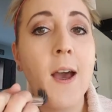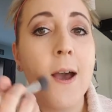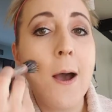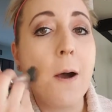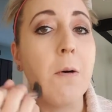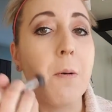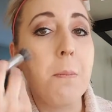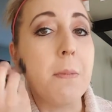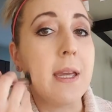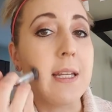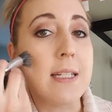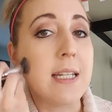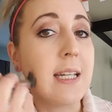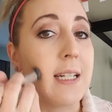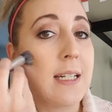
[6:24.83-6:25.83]
how
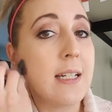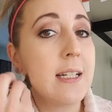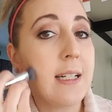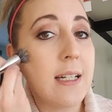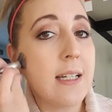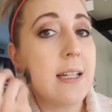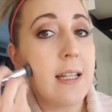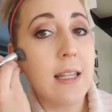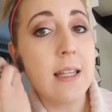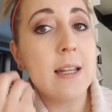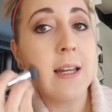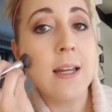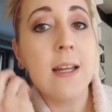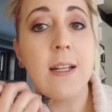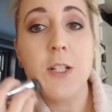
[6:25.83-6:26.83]
amazing
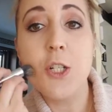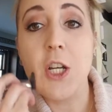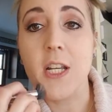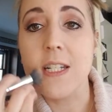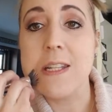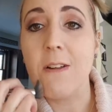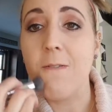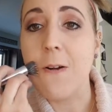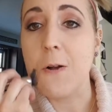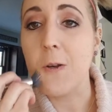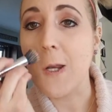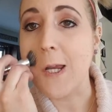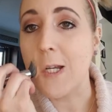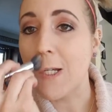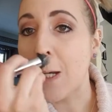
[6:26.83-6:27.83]
just the
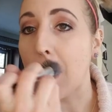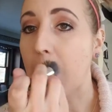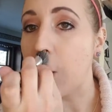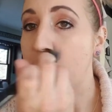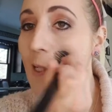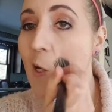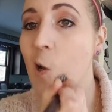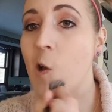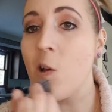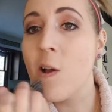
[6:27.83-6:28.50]
foundation is.